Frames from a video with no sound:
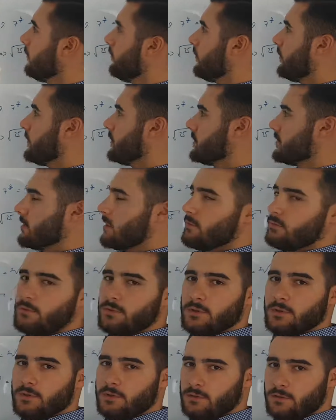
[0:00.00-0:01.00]
for
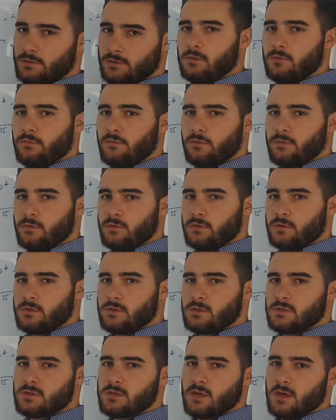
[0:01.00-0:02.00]
example, if
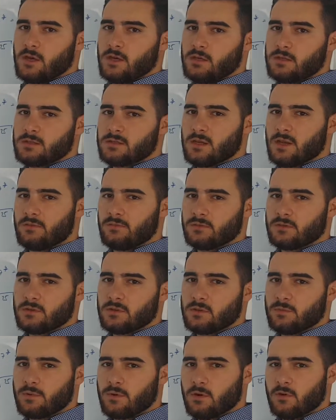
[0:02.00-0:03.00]
you say 7 to
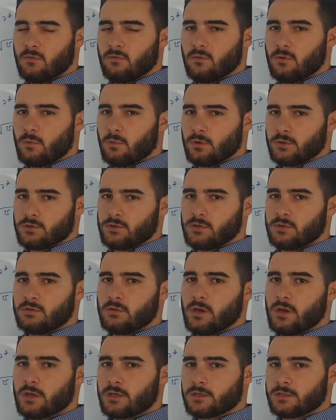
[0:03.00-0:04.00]
the power 4, what do
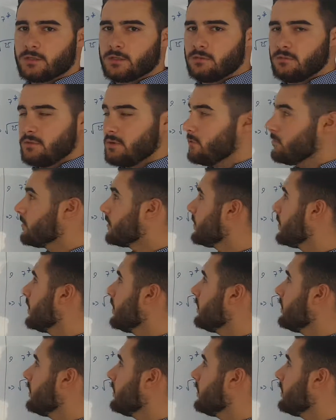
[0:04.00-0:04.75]
you actually mean with